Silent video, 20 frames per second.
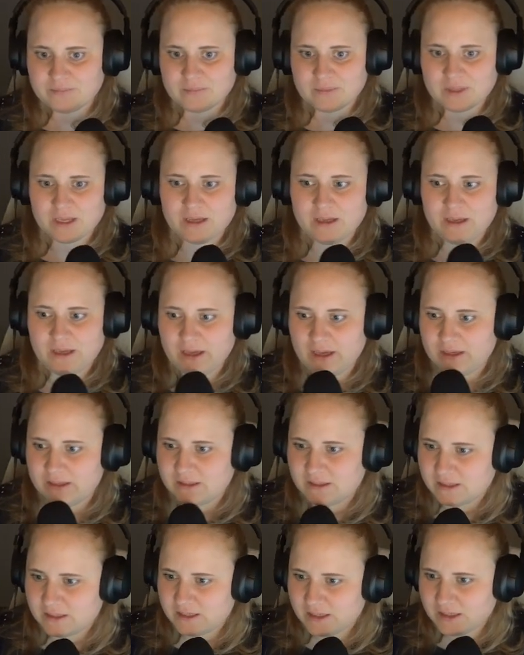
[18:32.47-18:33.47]

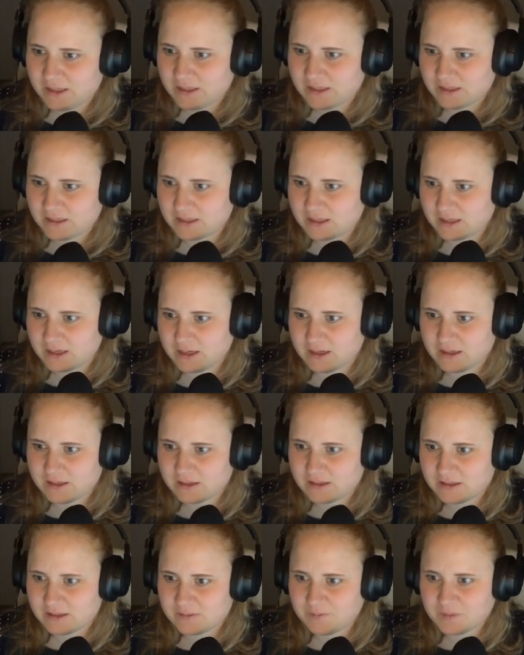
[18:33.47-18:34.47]
Yes, he
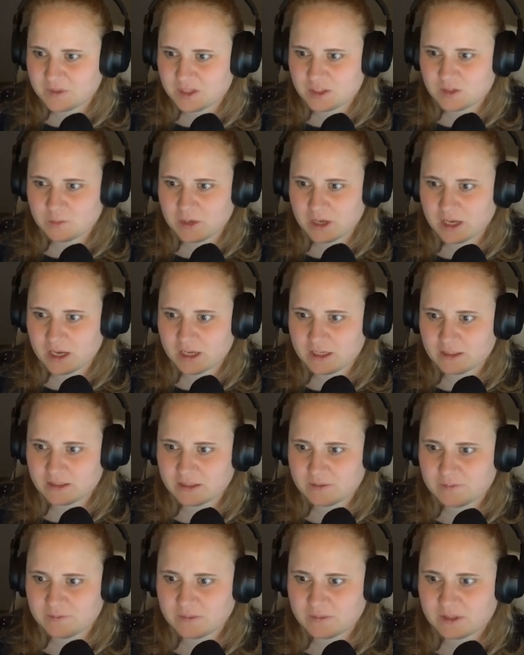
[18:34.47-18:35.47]
says,
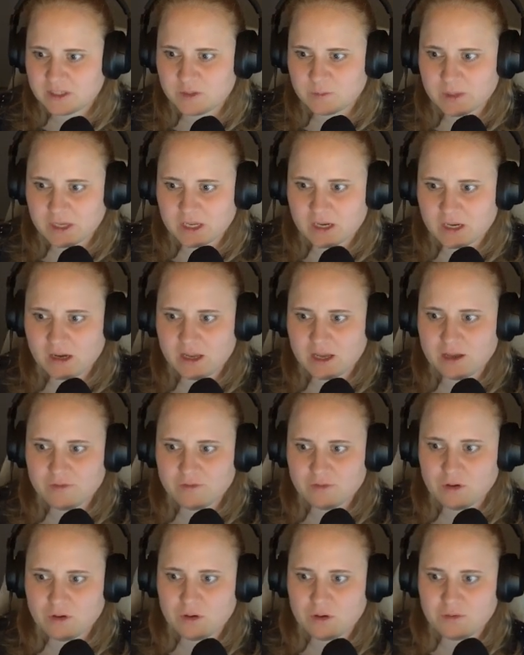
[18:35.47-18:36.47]
despite a life
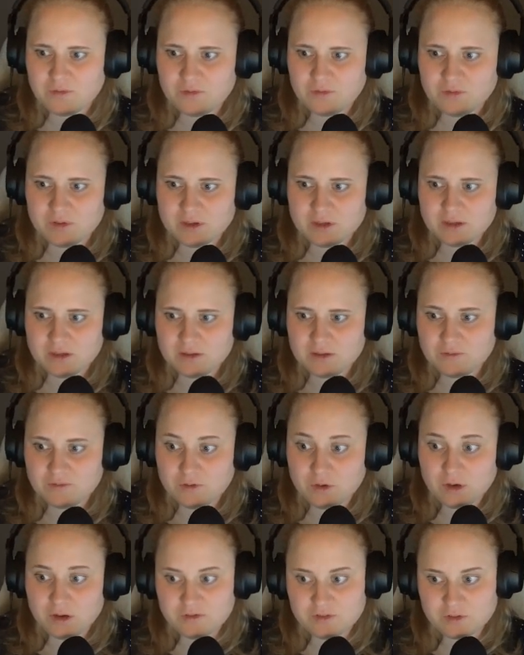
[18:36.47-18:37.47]
of
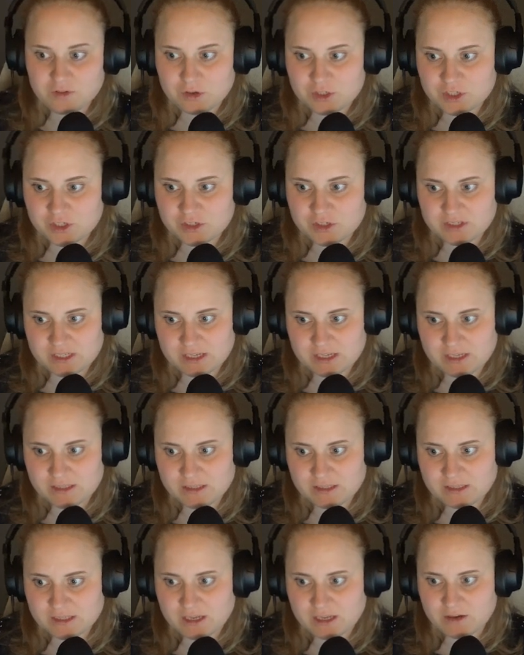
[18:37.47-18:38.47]
full of torture
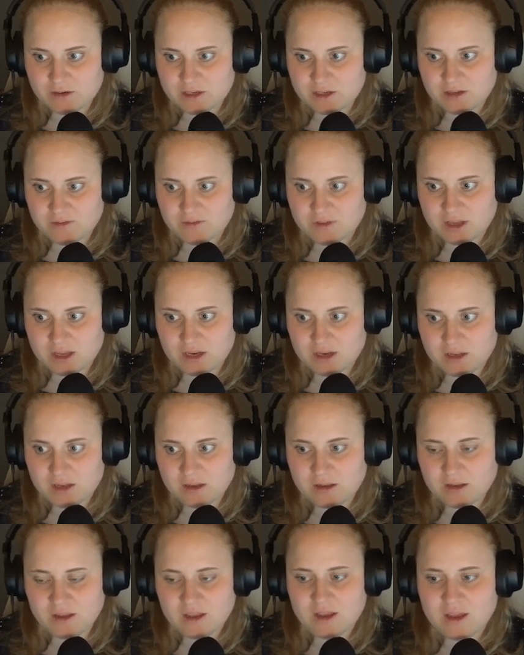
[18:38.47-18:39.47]
scenes, I don't have
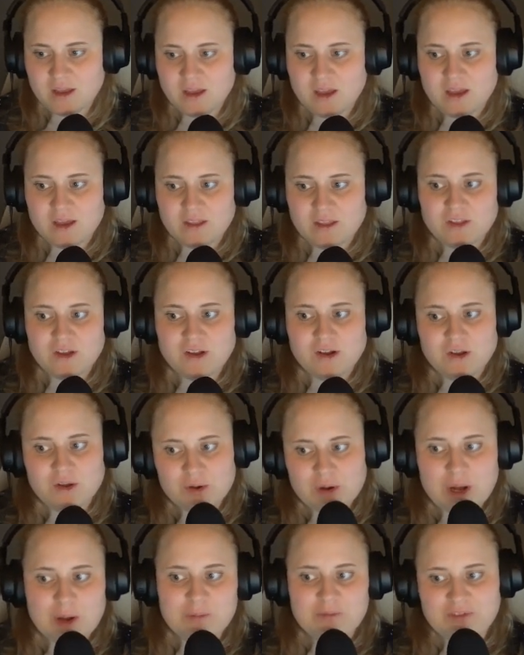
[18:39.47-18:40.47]
any Dollo
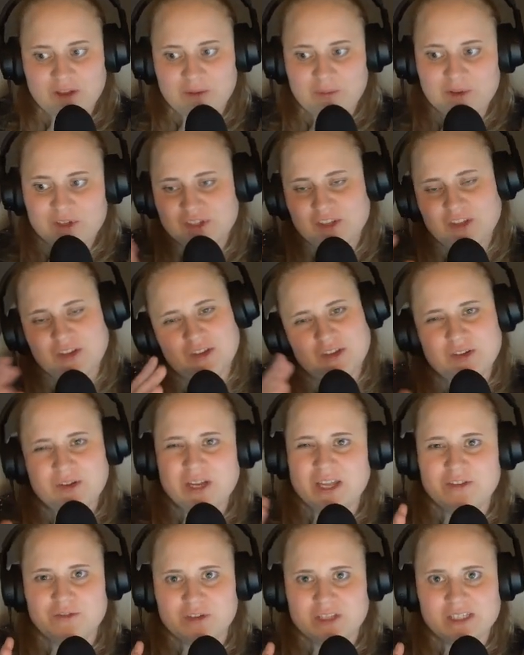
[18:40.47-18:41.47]
Abfämig, so you
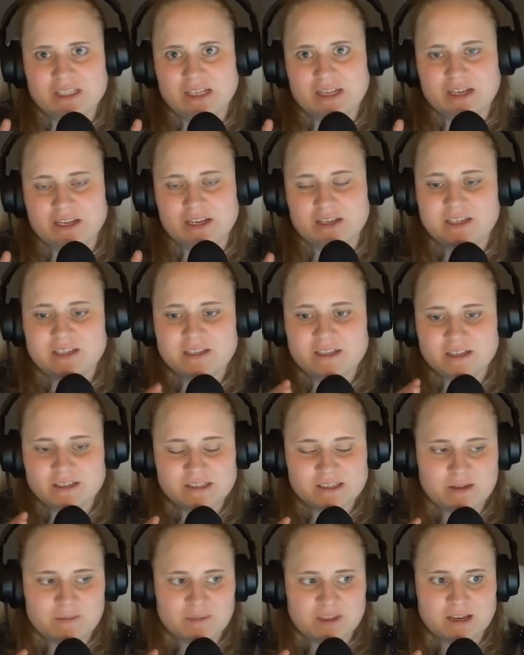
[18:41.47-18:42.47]
can translate it. He does
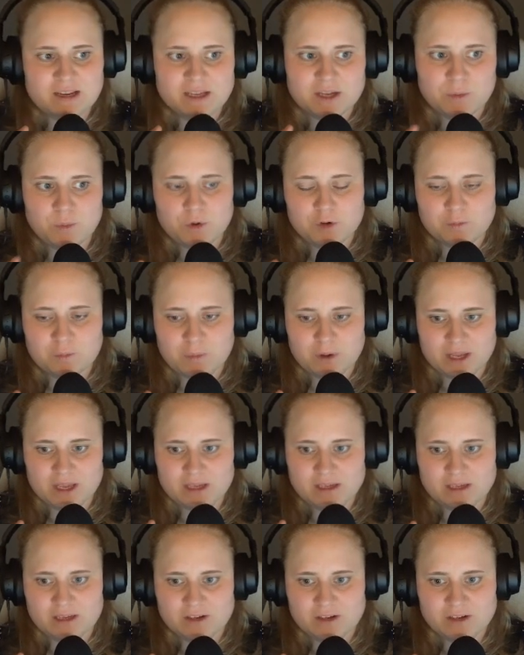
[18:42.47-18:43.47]
something like a wordplay
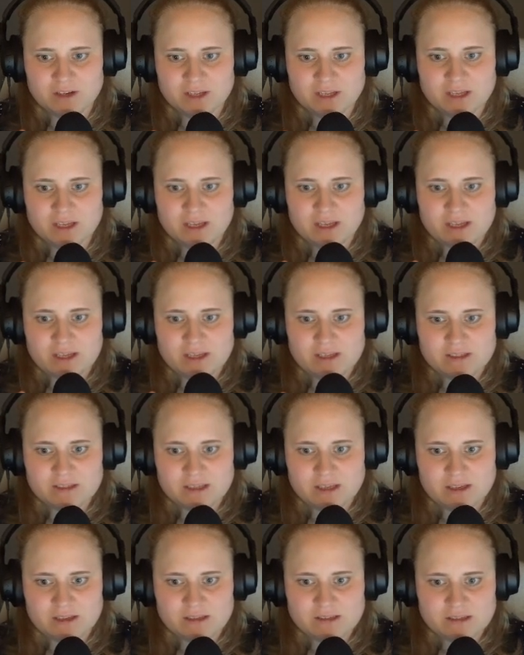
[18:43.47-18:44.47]
here. He
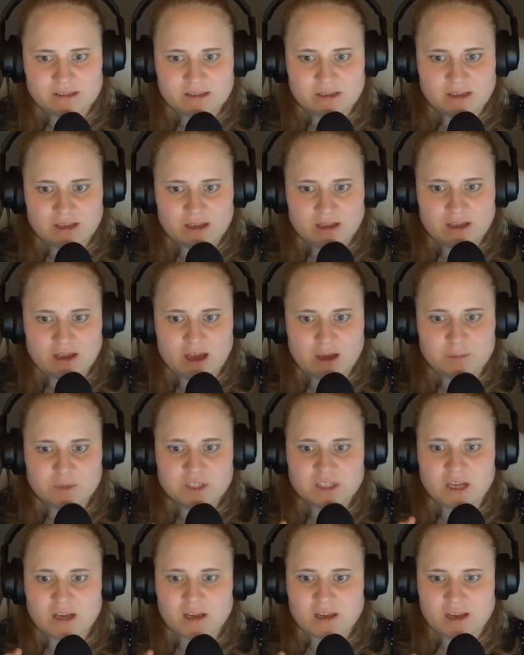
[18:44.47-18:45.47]
says, habe
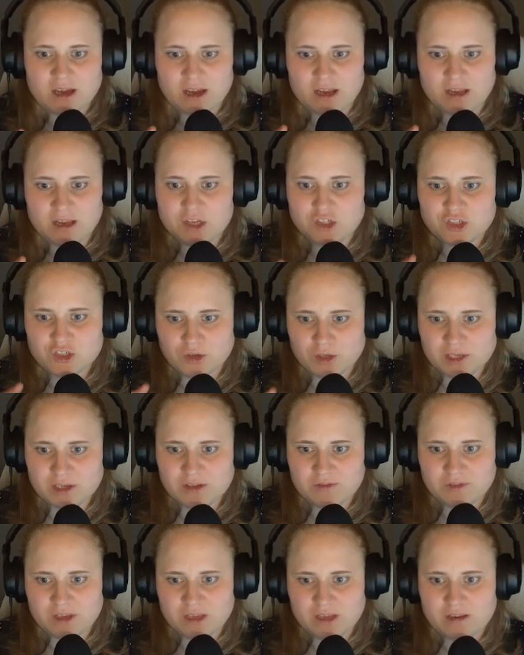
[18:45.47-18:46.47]
ich keine
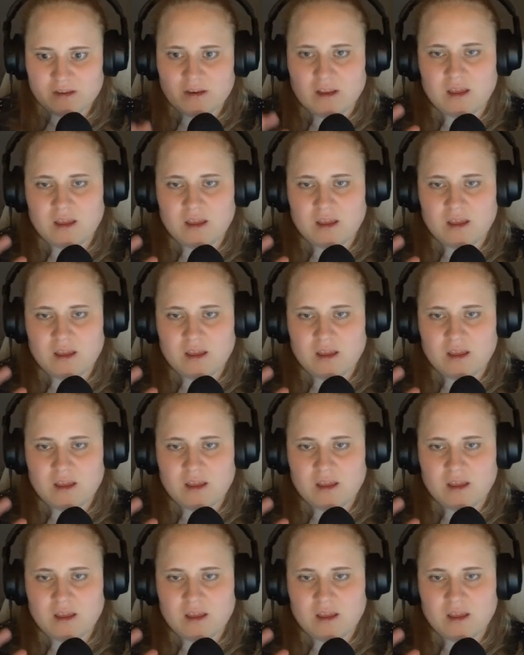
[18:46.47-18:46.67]
Folgeschäden.